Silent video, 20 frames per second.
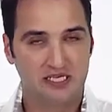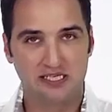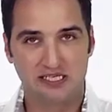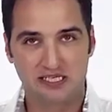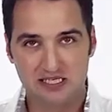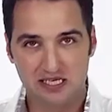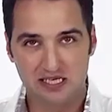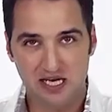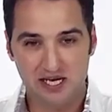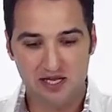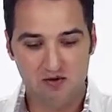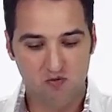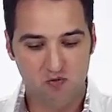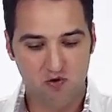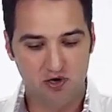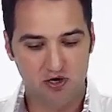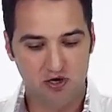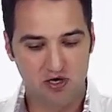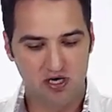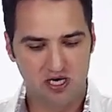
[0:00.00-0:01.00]
Tyent
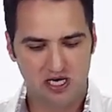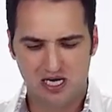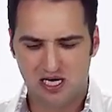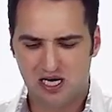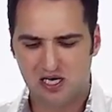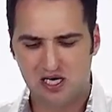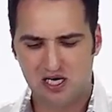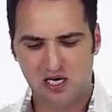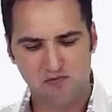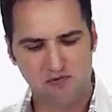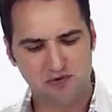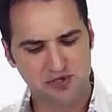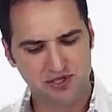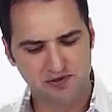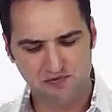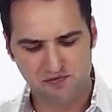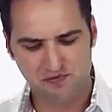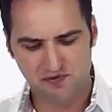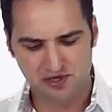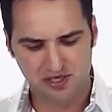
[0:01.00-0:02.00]
water, a couple
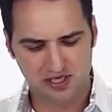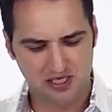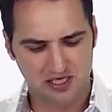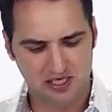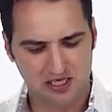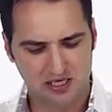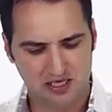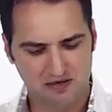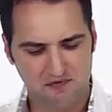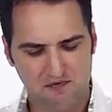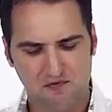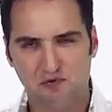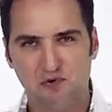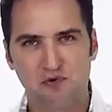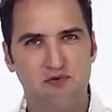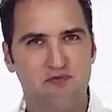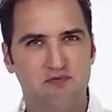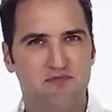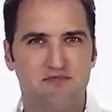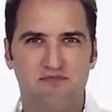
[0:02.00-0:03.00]
different
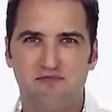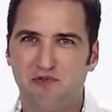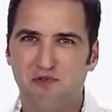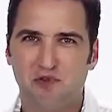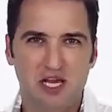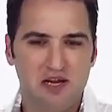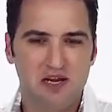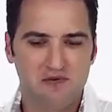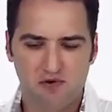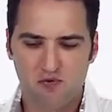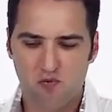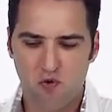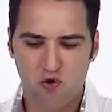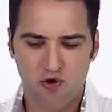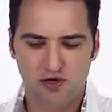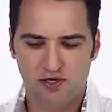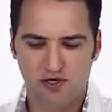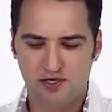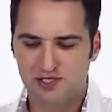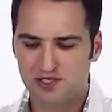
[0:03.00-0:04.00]
fruit-flavored
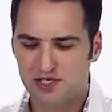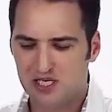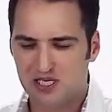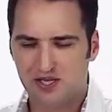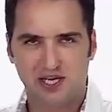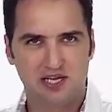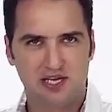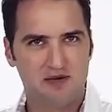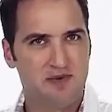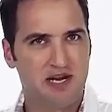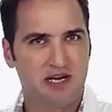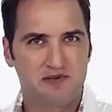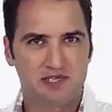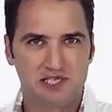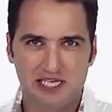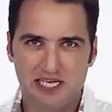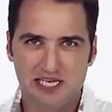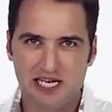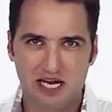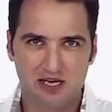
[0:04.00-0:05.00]
waters that you may have
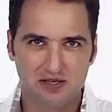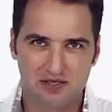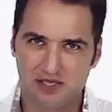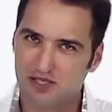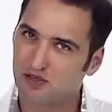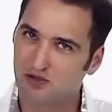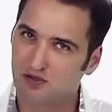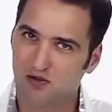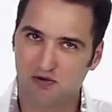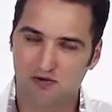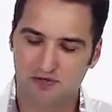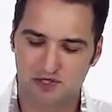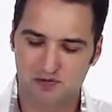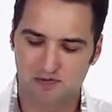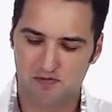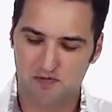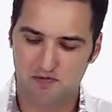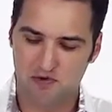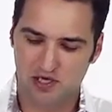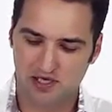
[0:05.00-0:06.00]
seen out at your local
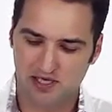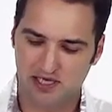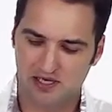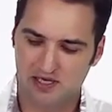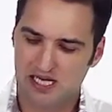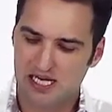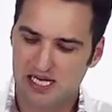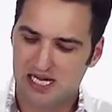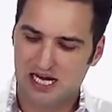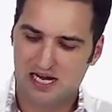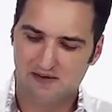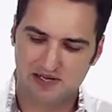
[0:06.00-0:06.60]
supermarket.